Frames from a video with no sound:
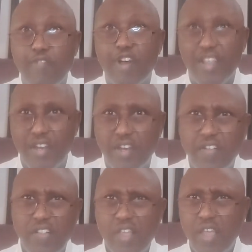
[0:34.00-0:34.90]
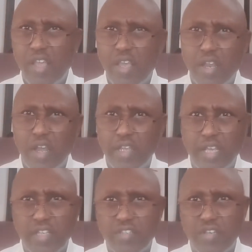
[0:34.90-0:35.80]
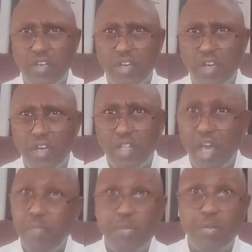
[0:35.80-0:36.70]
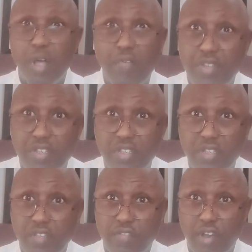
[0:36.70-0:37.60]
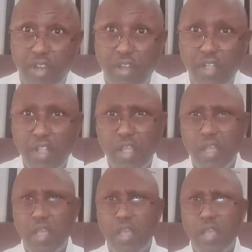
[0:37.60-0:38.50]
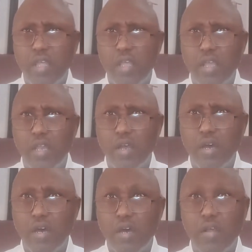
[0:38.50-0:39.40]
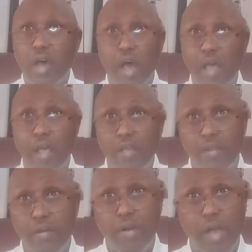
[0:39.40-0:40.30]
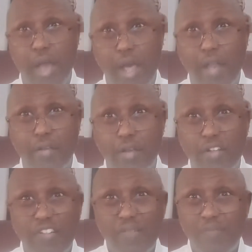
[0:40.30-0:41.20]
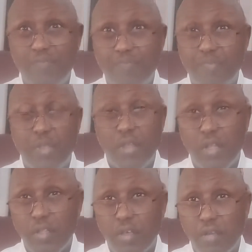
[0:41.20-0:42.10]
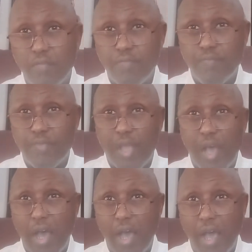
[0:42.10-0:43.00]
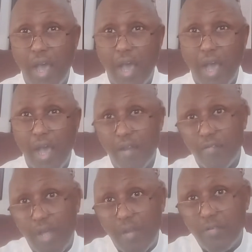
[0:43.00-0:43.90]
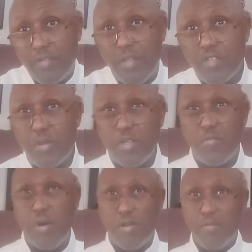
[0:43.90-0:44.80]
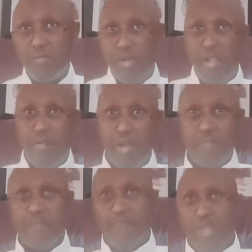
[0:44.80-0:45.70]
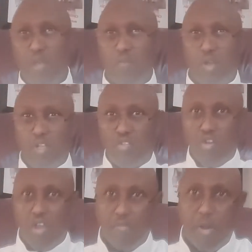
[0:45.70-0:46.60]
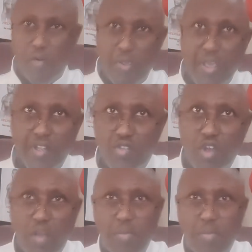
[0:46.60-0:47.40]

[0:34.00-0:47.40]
a fighter and I guess uh, a lot of people love this, this fighter. And, and, uh, and I, I, you know, I, I, I look, I, I, I, don't, I don't see that special ball. But anyway, we're gonna talk about, we're going to talk